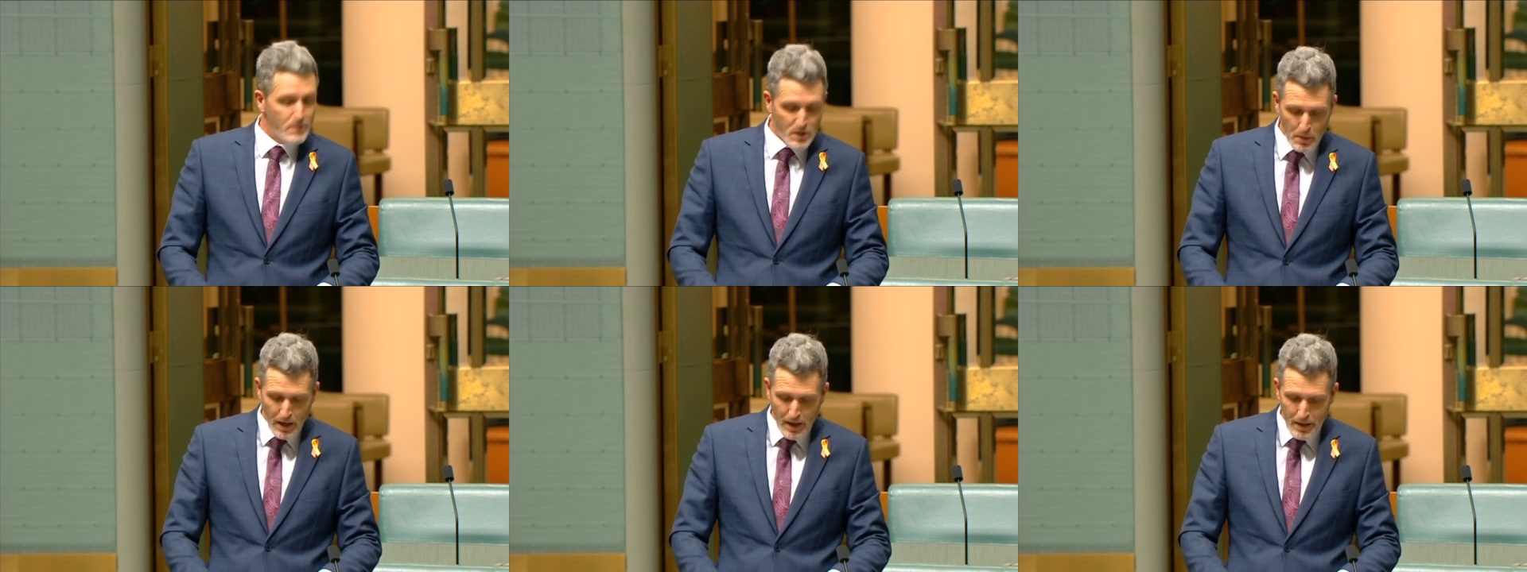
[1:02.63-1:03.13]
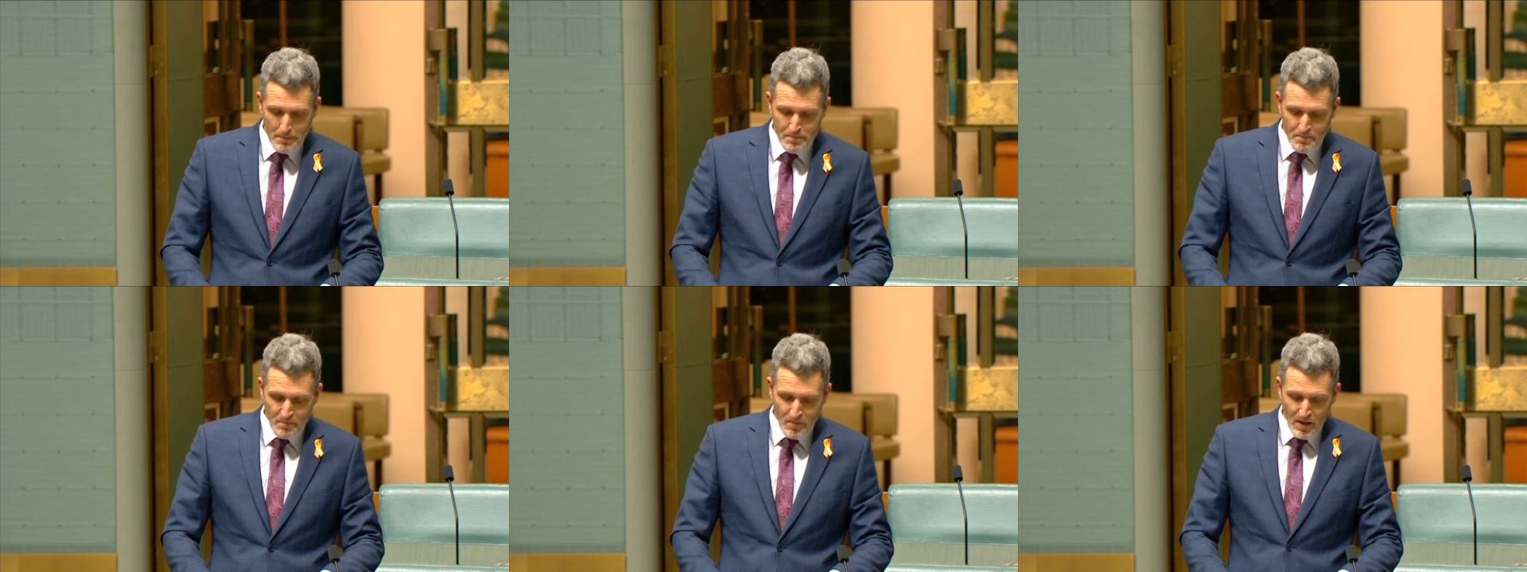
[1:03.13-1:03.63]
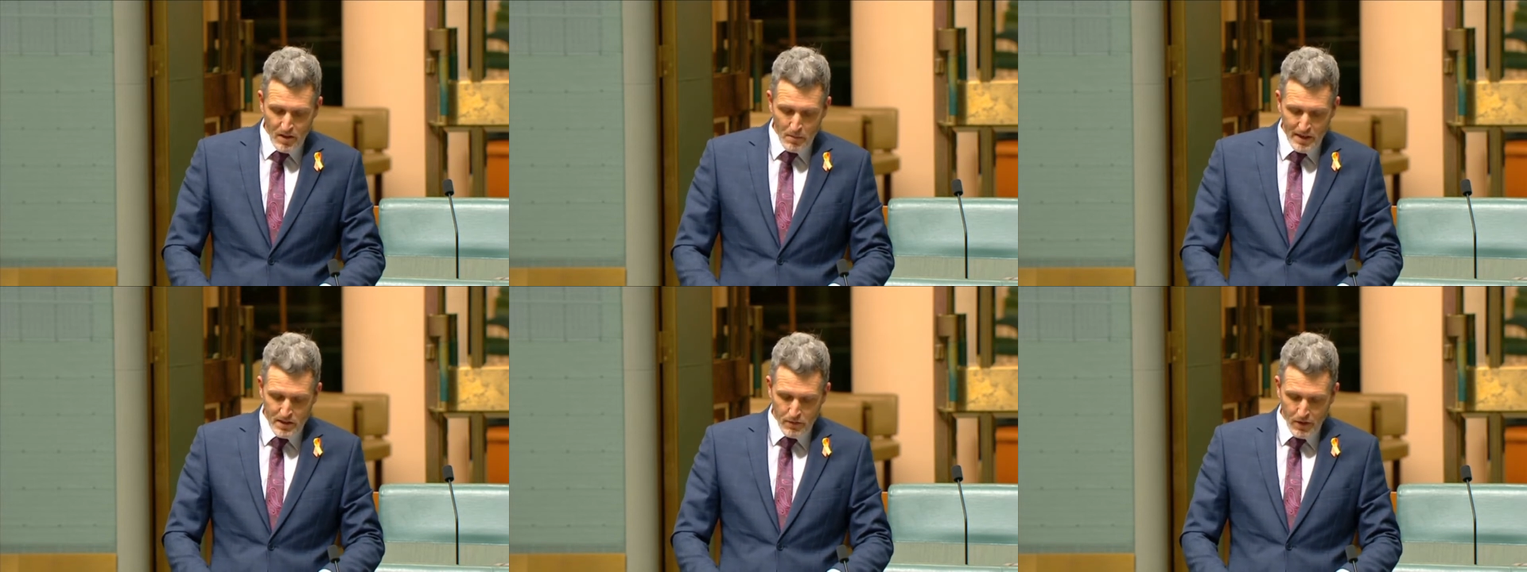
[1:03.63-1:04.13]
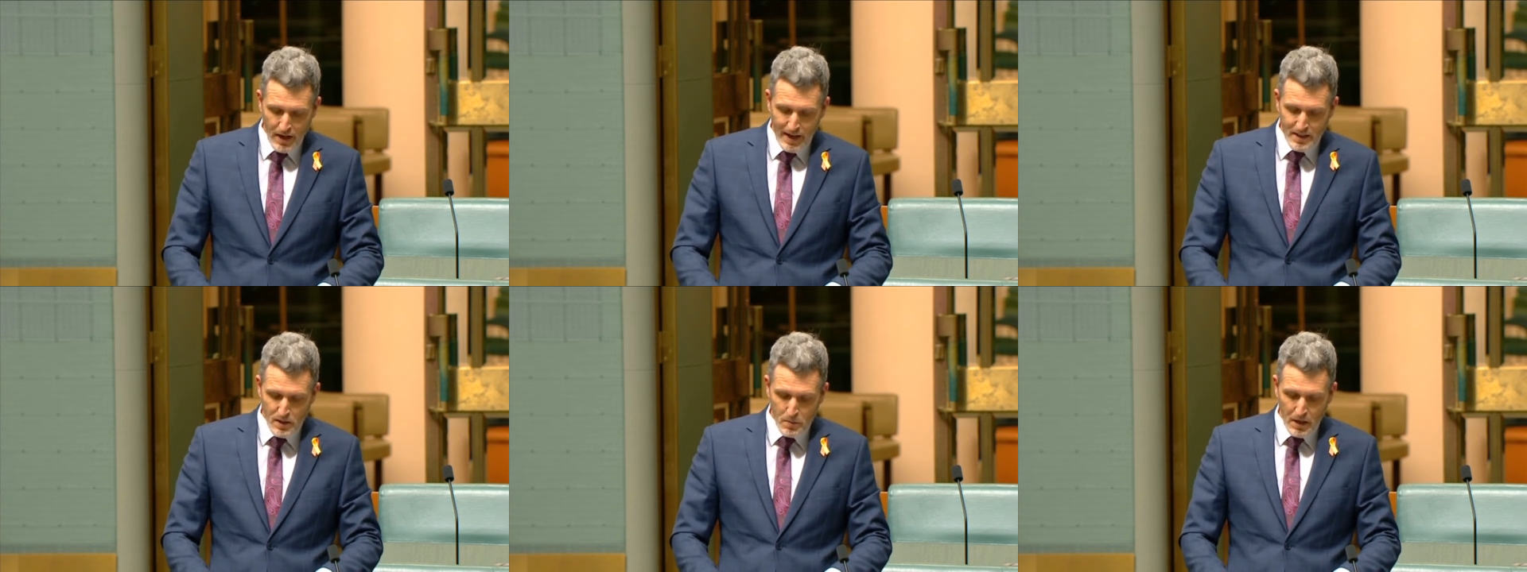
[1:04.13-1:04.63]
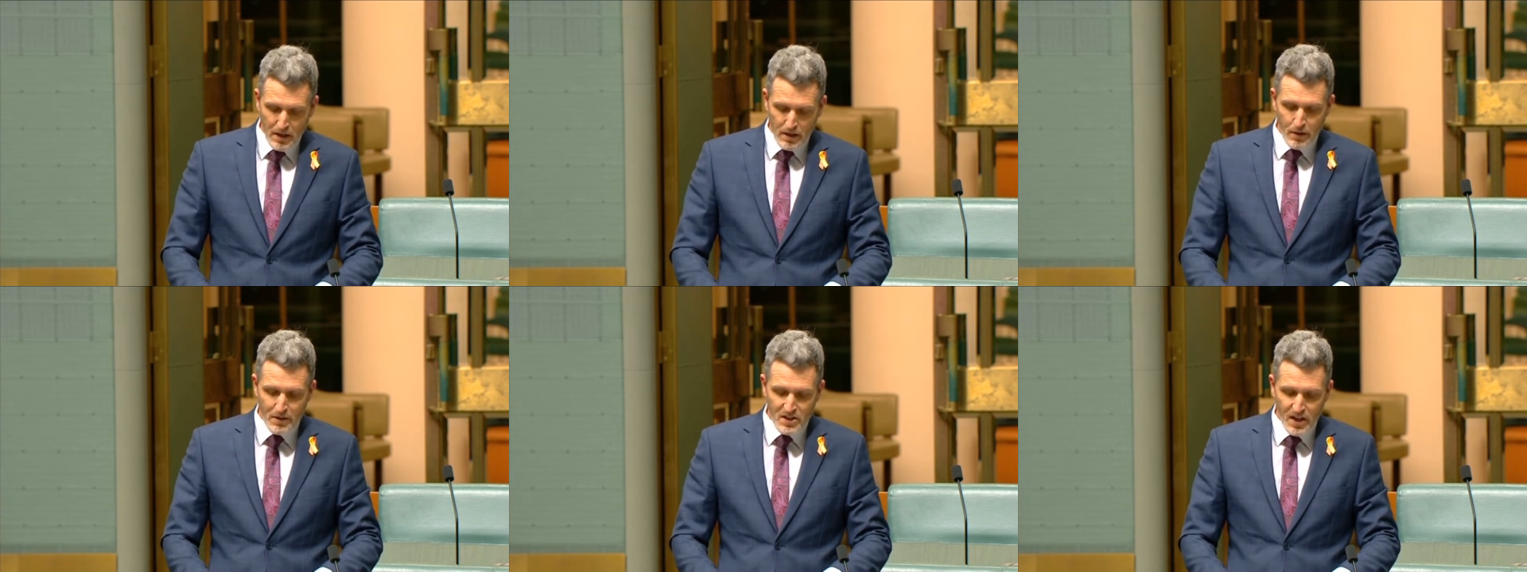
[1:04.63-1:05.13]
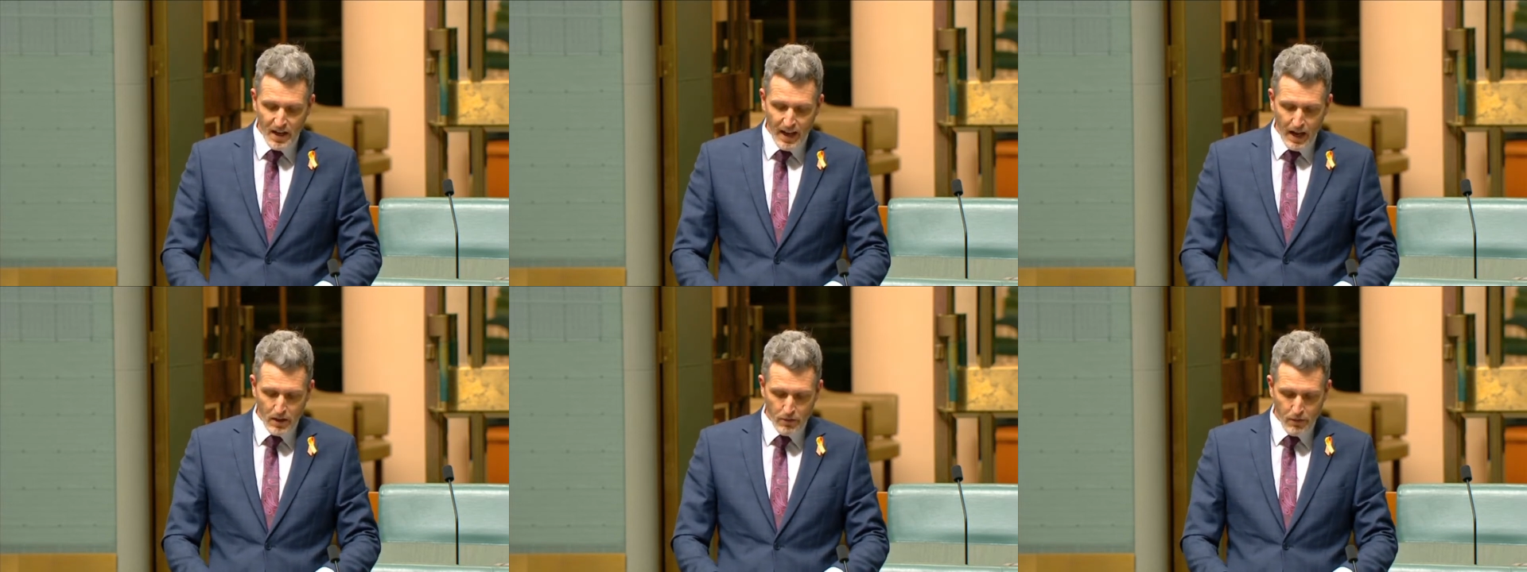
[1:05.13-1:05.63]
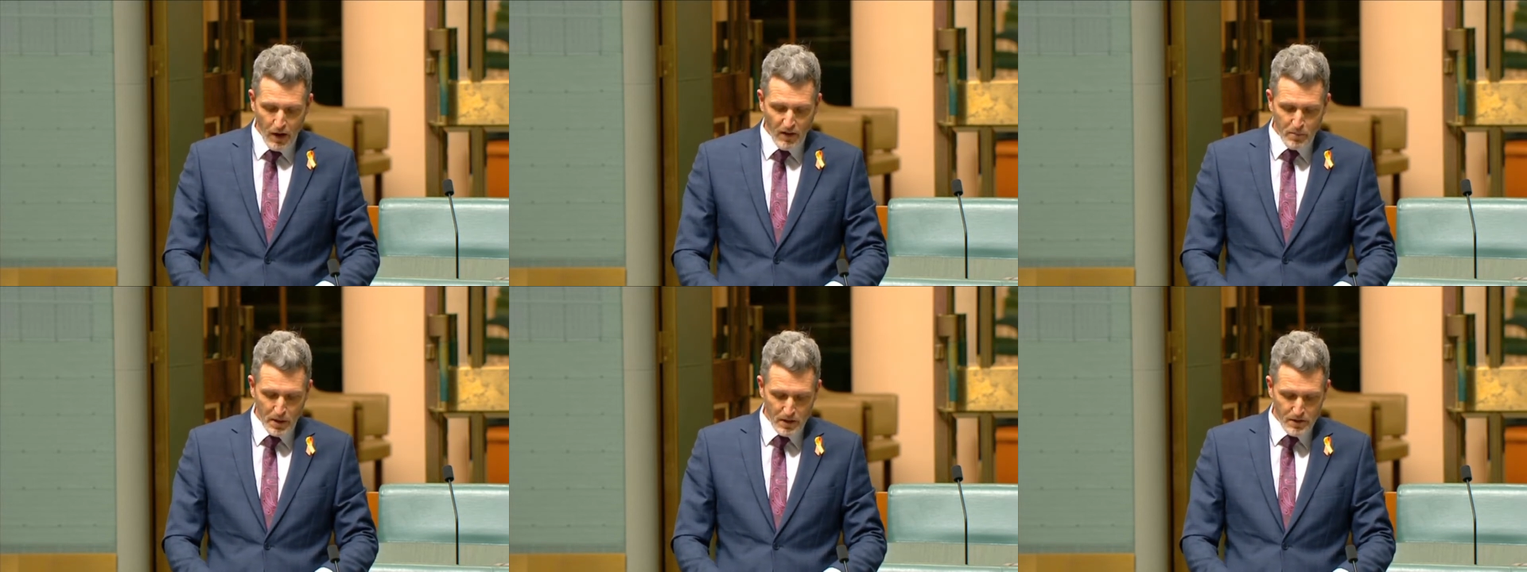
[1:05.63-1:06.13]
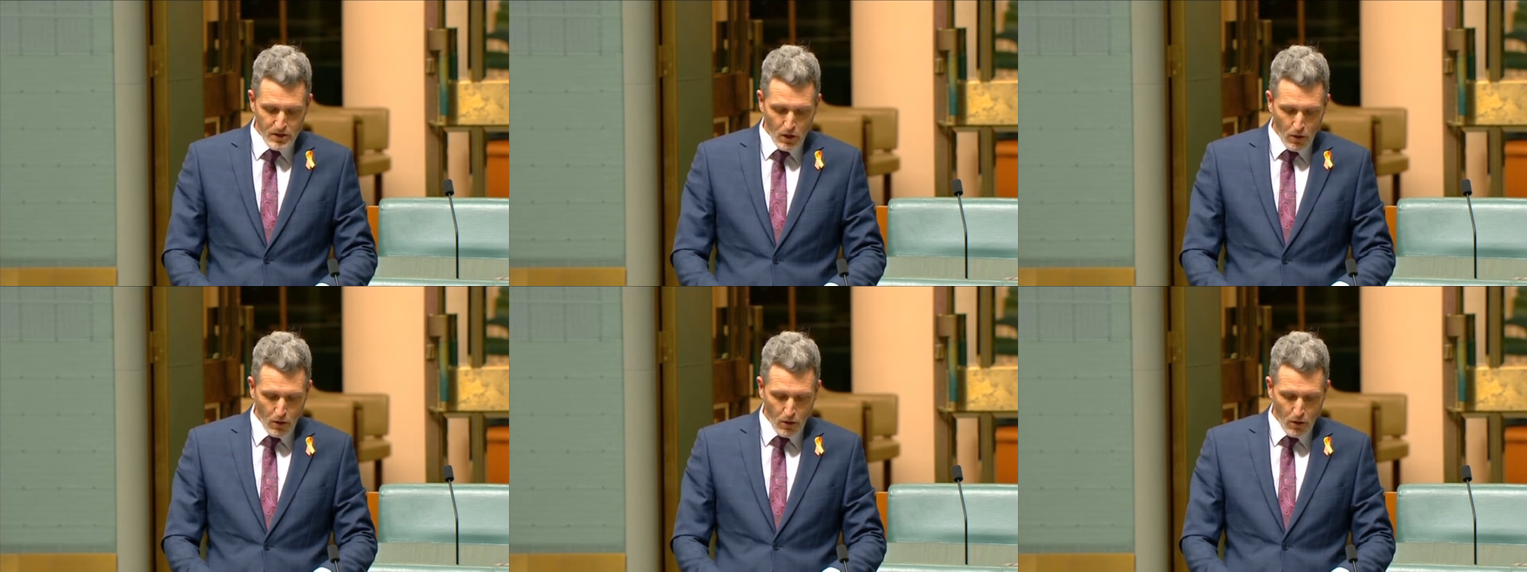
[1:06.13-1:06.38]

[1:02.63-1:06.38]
Speaker, the Minister for the Arts has been clear in setting out the five pillars